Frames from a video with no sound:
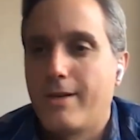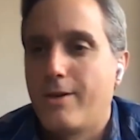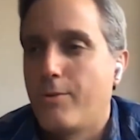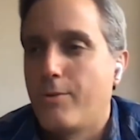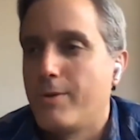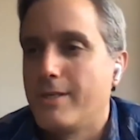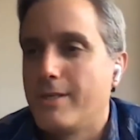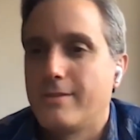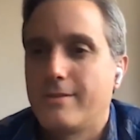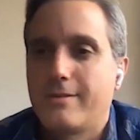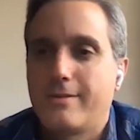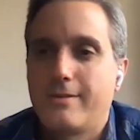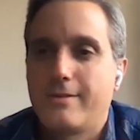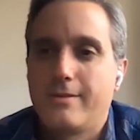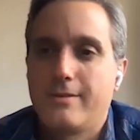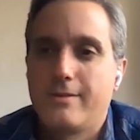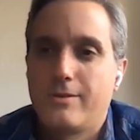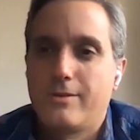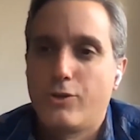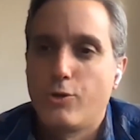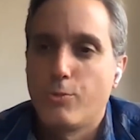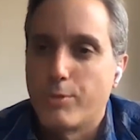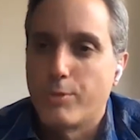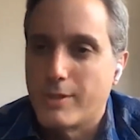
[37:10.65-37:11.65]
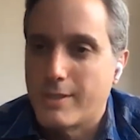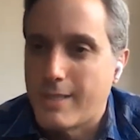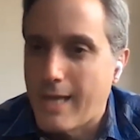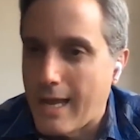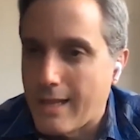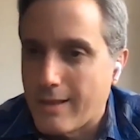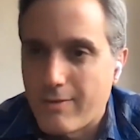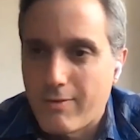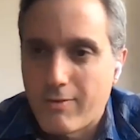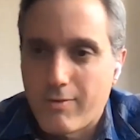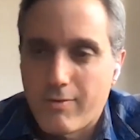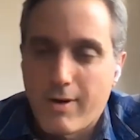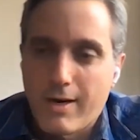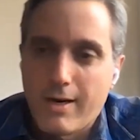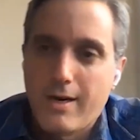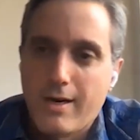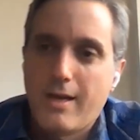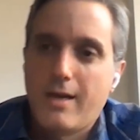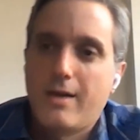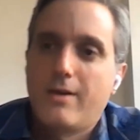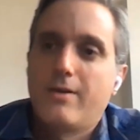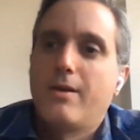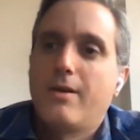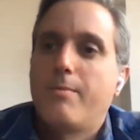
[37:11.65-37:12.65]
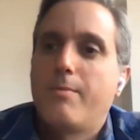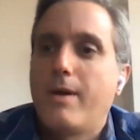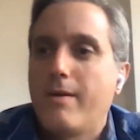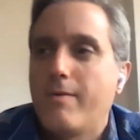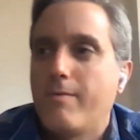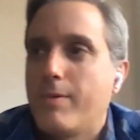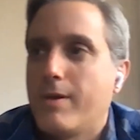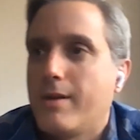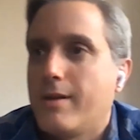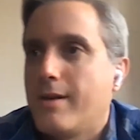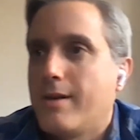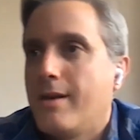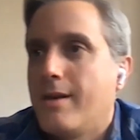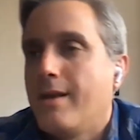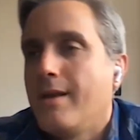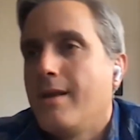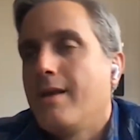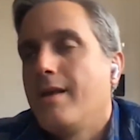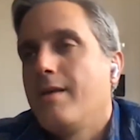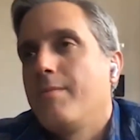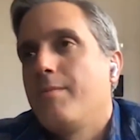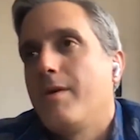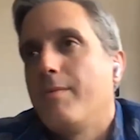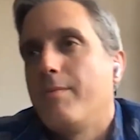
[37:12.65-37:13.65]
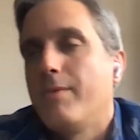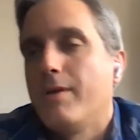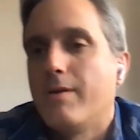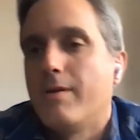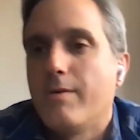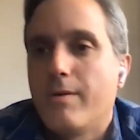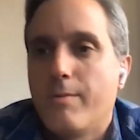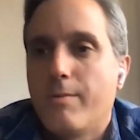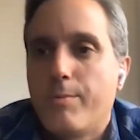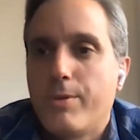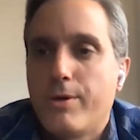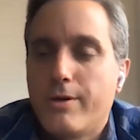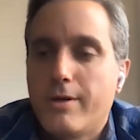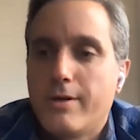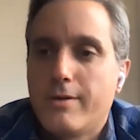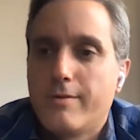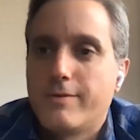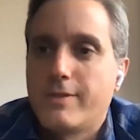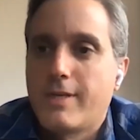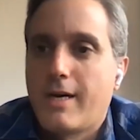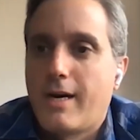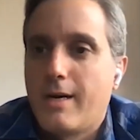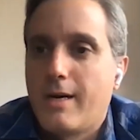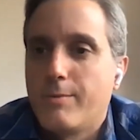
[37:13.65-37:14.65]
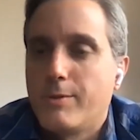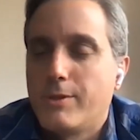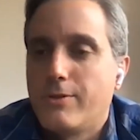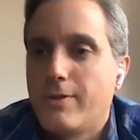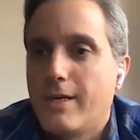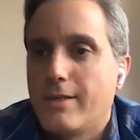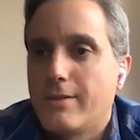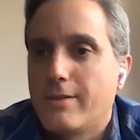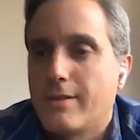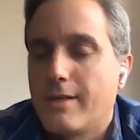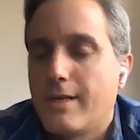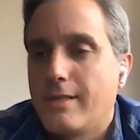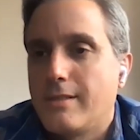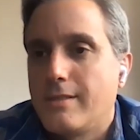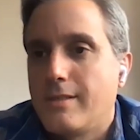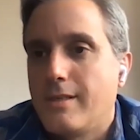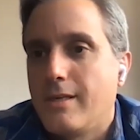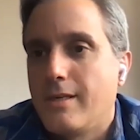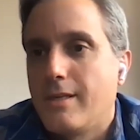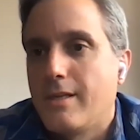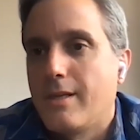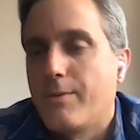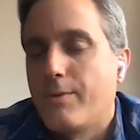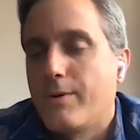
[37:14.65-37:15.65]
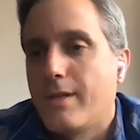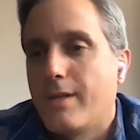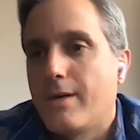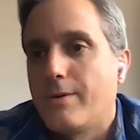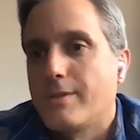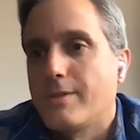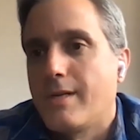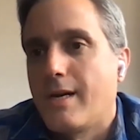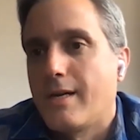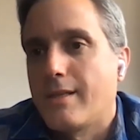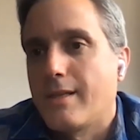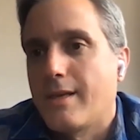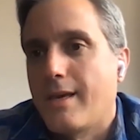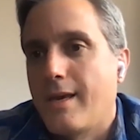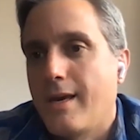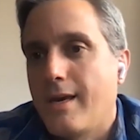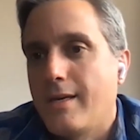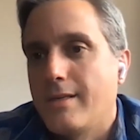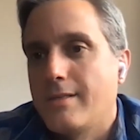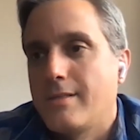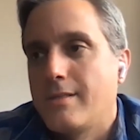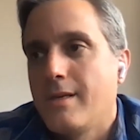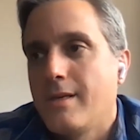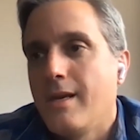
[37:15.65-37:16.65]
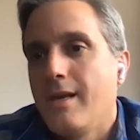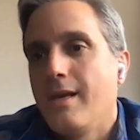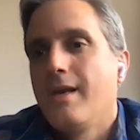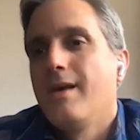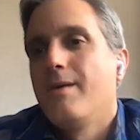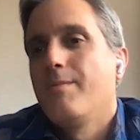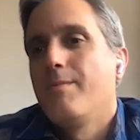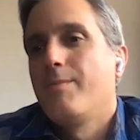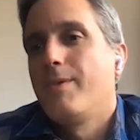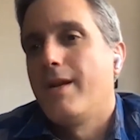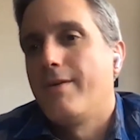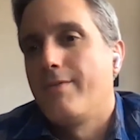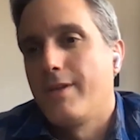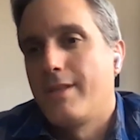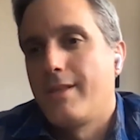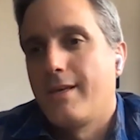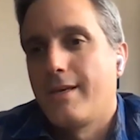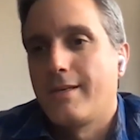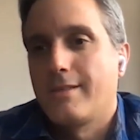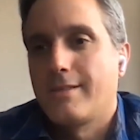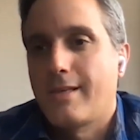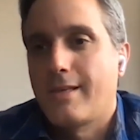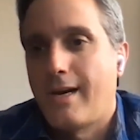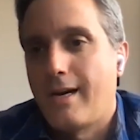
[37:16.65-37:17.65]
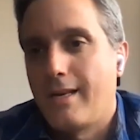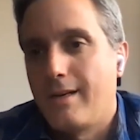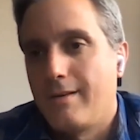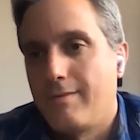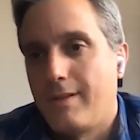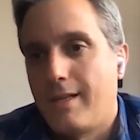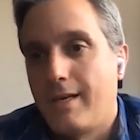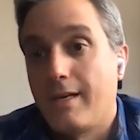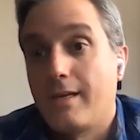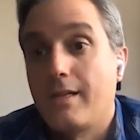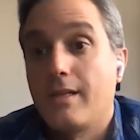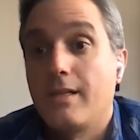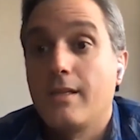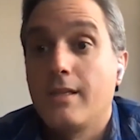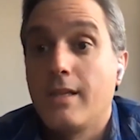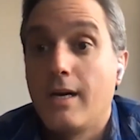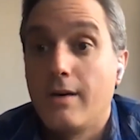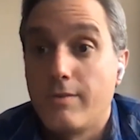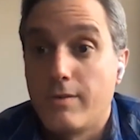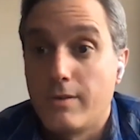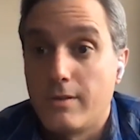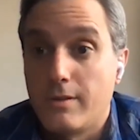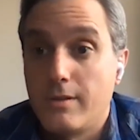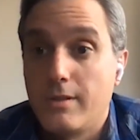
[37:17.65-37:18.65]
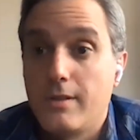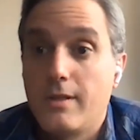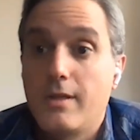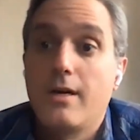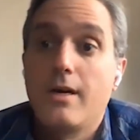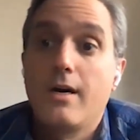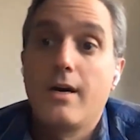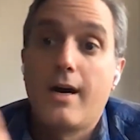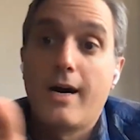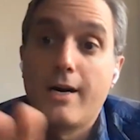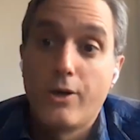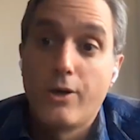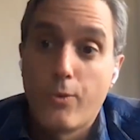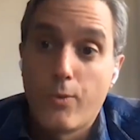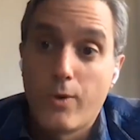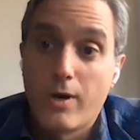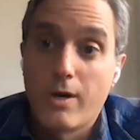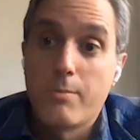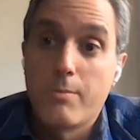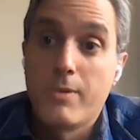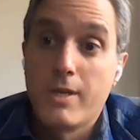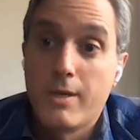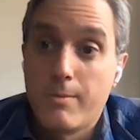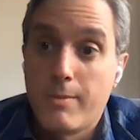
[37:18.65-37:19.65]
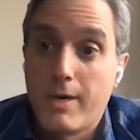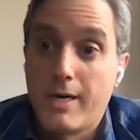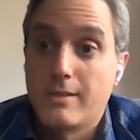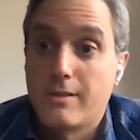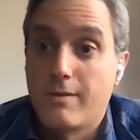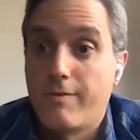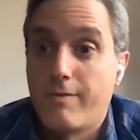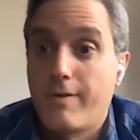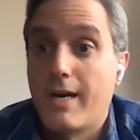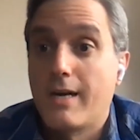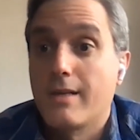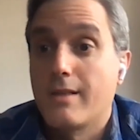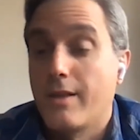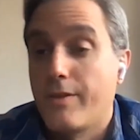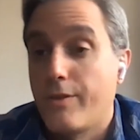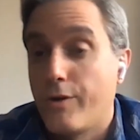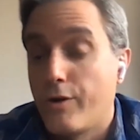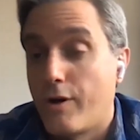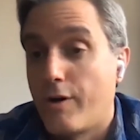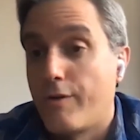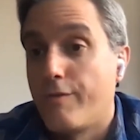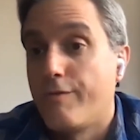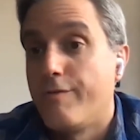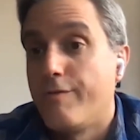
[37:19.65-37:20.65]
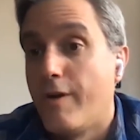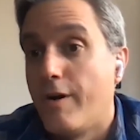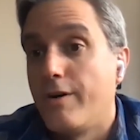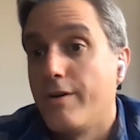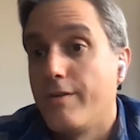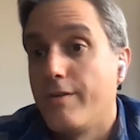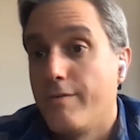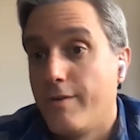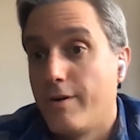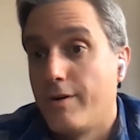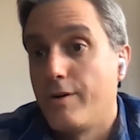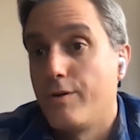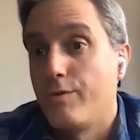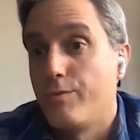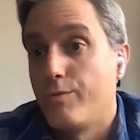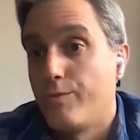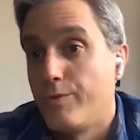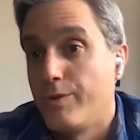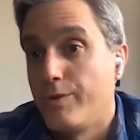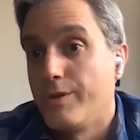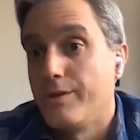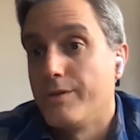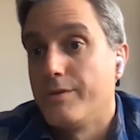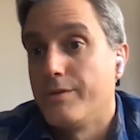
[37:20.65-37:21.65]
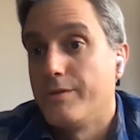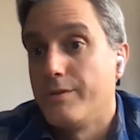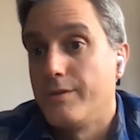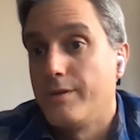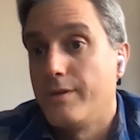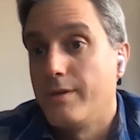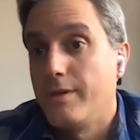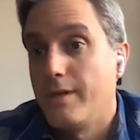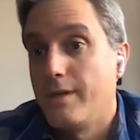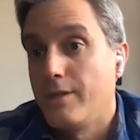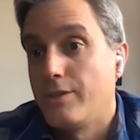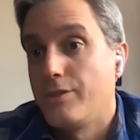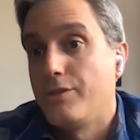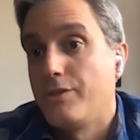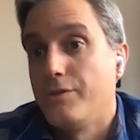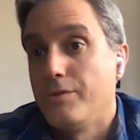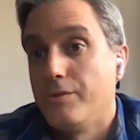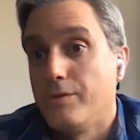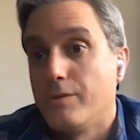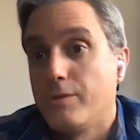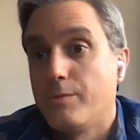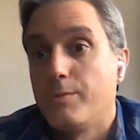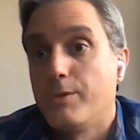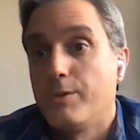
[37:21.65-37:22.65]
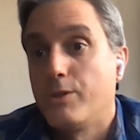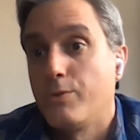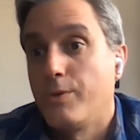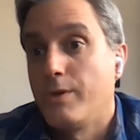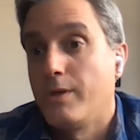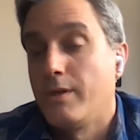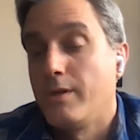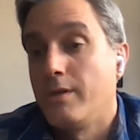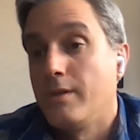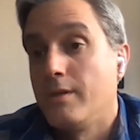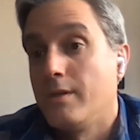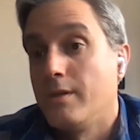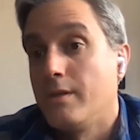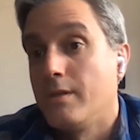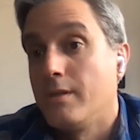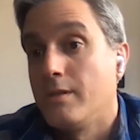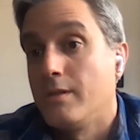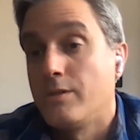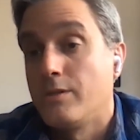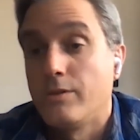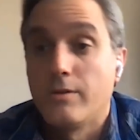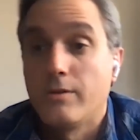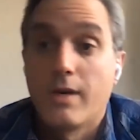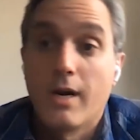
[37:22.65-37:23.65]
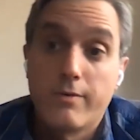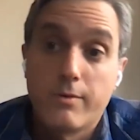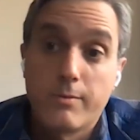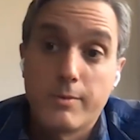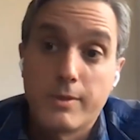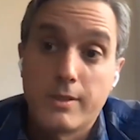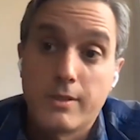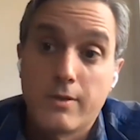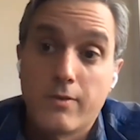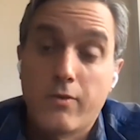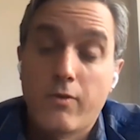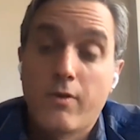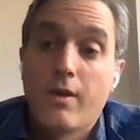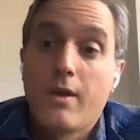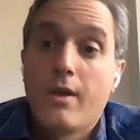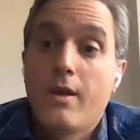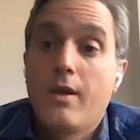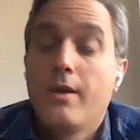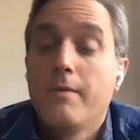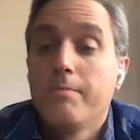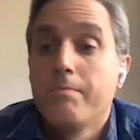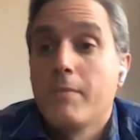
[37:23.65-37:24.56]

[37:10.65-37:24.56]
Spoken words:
nobody's super tense right now. That may have been a period of time in 2018 that was not the case, but everything is kind of like level. I don't want to minimize the fact that there are very, very real issues between the two governments.